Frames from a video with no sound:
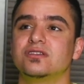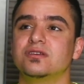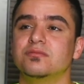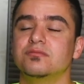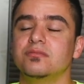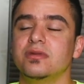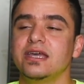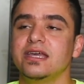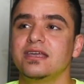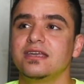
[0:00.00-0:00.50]
to
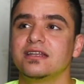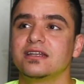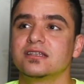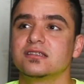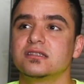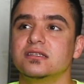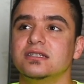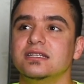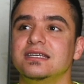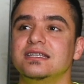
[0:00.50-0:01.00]
make it
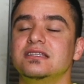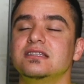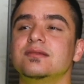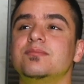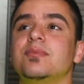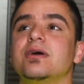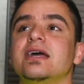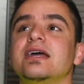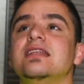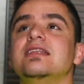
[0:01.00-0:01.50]
as an
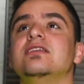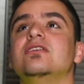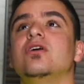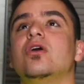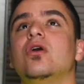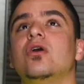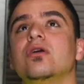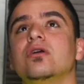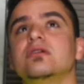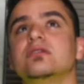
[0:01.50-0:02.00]
independent
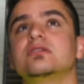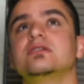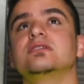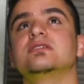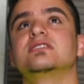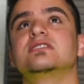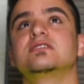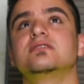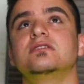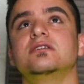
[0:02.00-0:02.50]

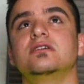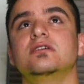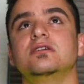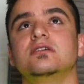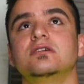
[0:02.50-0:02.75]
artist,